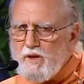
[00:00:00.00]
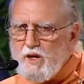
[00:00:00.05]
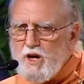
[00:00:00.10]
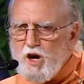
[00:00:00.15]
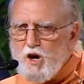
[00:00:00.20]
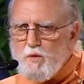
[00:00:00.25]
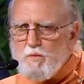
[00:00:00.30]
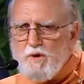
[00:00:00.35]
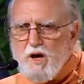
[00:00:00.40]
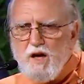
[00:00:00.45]

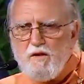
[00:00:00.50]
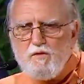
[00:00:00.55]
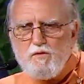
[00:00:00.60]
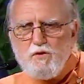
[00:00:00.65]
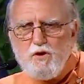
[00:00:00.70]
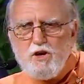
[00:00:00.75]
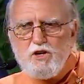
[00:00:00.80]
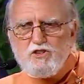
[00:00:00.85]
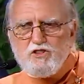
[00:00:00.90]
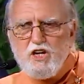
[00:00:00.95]
Hear my
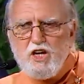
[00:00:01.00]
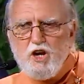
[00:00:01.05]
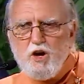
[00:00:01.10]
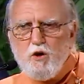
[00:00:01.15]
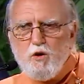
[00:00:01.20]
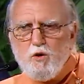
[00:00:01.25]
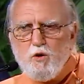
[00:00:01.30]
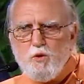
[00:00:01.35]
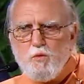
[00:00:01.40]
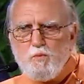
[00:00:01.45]
voice and
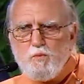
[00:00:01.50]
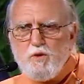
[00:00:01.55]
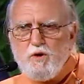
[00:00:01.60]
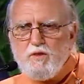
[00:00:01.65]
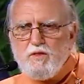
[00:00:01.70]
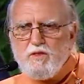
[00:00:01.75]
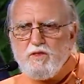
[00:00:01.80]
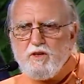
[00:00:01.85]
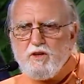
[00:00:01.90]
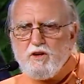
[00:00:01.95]

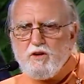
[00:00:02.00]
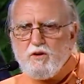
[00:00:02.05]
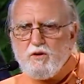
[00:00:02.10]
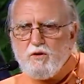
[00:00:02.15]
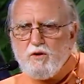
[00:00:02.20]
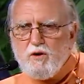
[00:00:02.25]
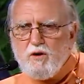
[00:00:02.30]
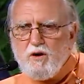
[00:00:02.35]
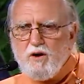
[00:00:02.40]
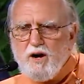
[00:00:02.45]
open the
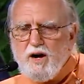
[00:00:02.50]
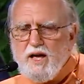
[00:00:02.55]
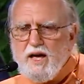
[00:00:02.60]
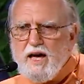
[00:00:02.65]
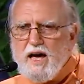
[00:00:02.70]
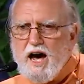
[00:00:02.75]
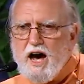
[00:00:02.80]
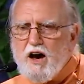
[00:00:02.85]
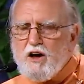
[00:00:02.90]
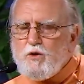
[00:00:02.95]
door.
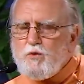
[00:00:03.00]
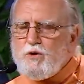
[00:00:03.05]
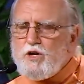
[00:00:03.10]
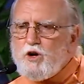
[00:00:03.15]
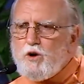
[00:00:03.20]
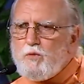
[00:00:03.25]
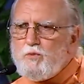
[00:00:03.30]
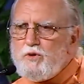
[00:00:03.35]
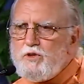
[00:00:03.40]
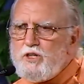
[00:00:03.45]
How do we
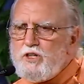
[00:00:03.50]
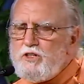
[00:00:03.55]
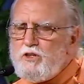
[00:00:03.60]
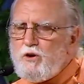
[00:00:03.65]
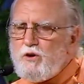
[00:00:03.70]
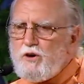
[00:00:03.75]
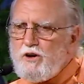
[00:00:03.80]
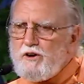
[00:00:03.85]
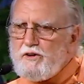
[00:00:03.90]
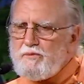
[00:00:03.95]
open the
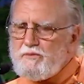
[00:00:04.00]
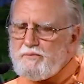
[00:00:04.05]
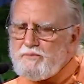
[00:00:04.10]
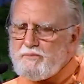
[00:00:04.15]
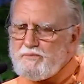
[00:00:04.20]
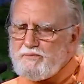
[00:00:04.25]
door?